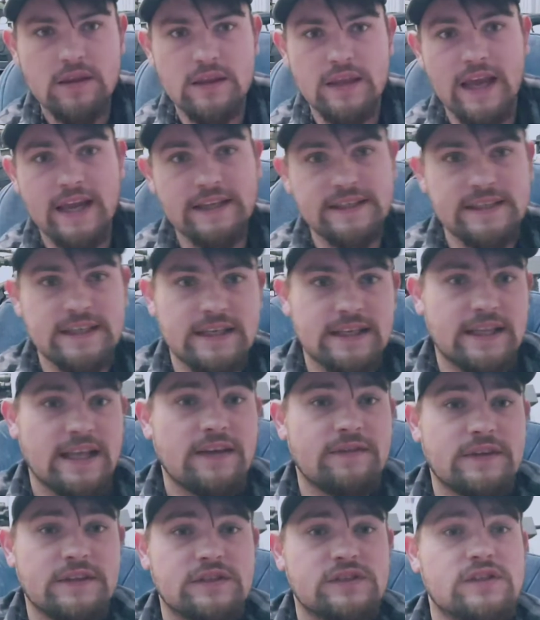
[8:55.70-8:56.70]

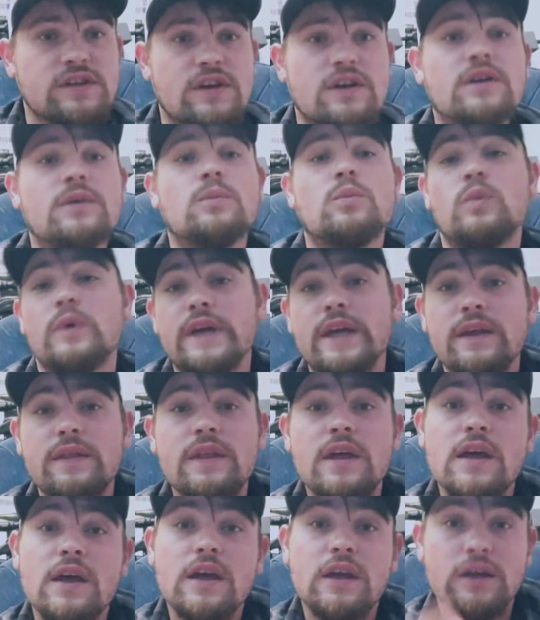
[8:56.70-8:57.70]
1911s come with
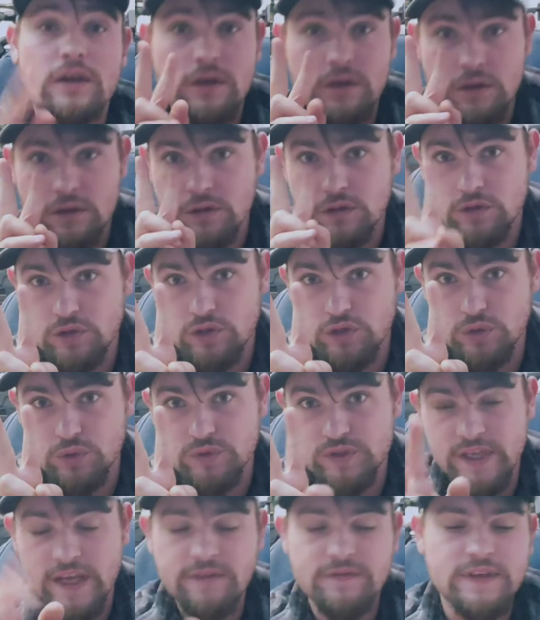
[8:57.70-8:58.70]
2
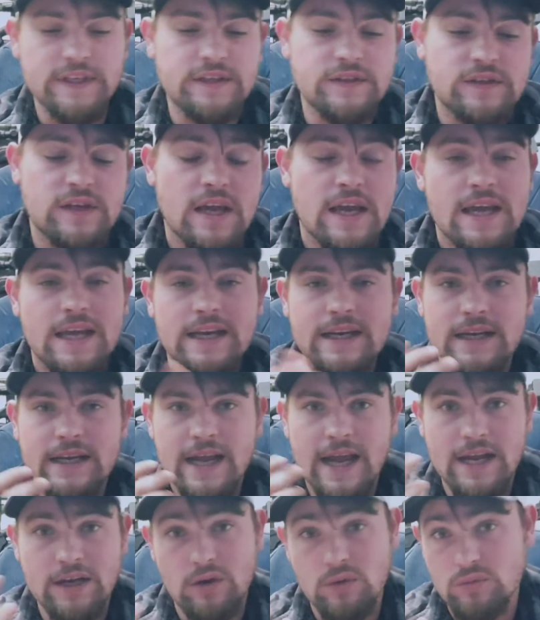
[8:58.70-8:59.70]
safeties.
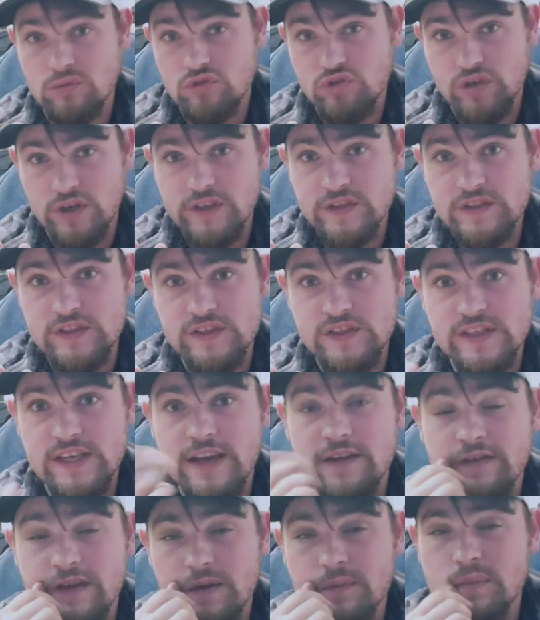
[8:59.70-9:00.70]
I don't trust the
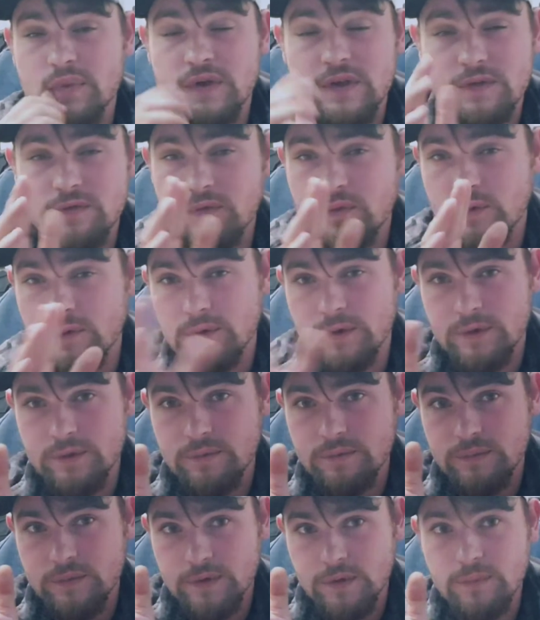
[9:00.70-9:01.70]
safety, but for
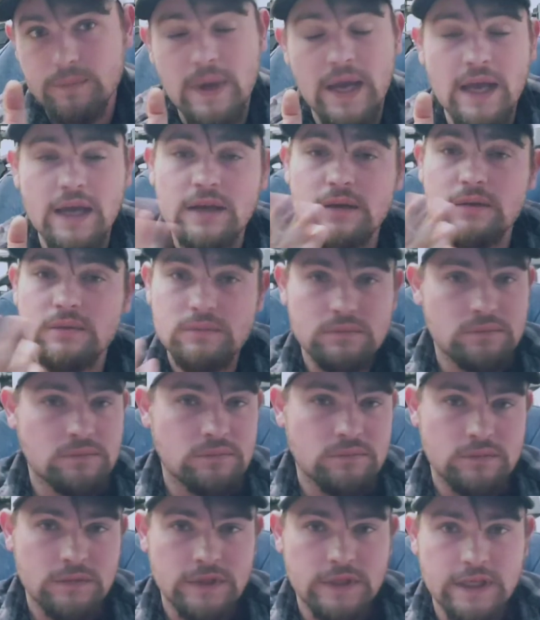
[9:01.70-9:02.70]
your mind,
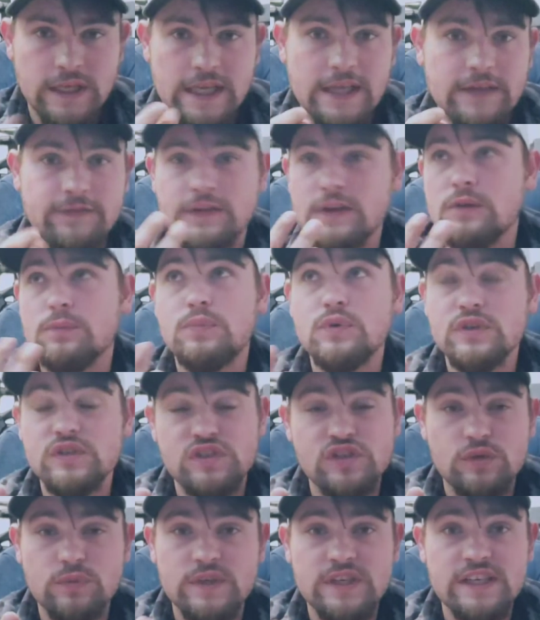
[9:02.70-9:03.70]
if it'll put
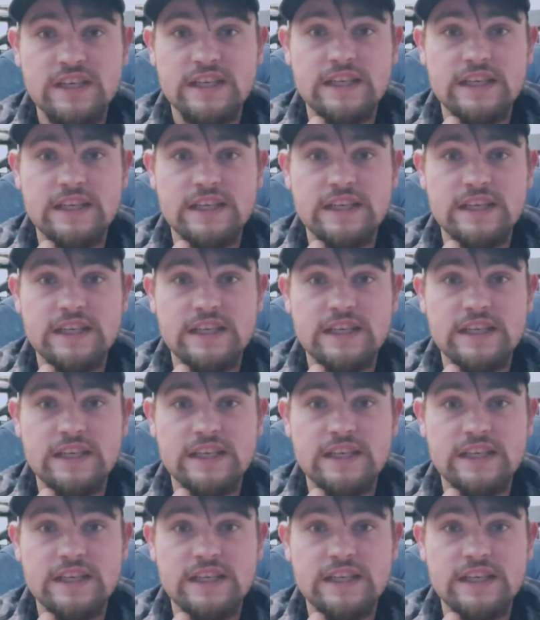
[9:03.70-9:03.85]
someone at